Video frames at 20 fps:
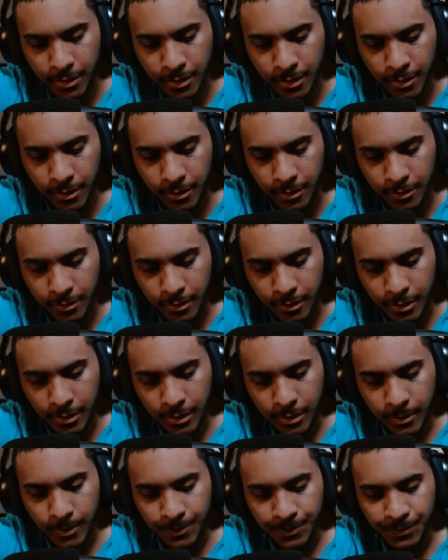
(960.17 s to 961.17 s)
key.
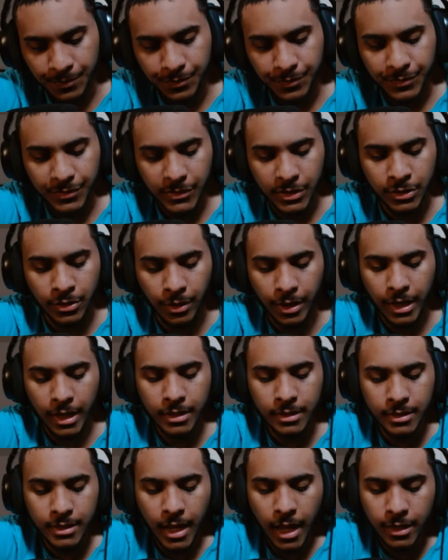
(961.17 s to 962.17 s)
So
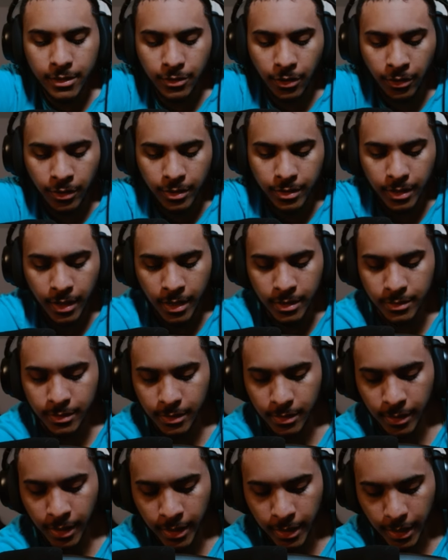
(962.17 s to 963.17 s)
his stacks aren't as,
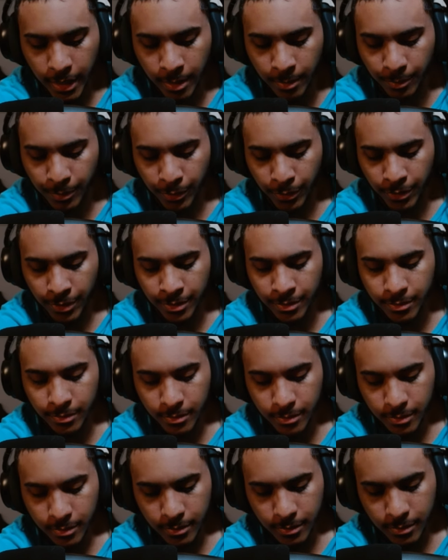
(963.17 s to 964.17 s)
like, important.
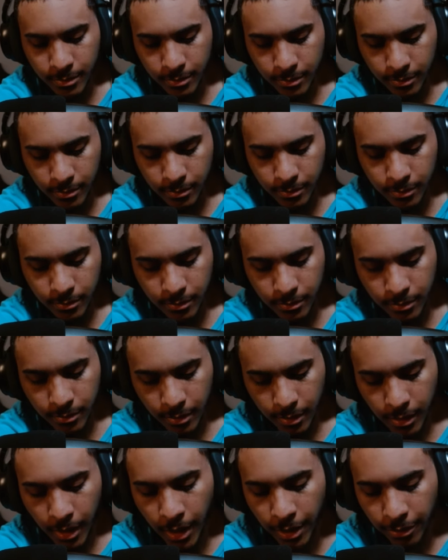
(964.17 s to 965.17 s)

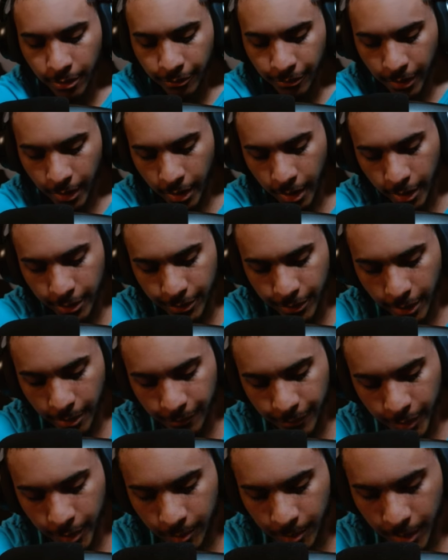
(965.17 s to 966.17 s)
I don't know how I'm
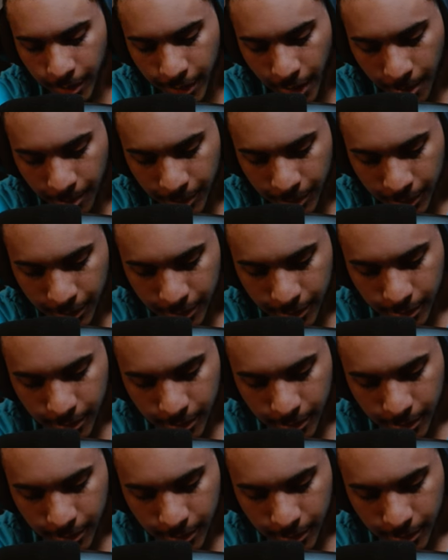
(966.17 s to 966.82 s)
feeling about that build.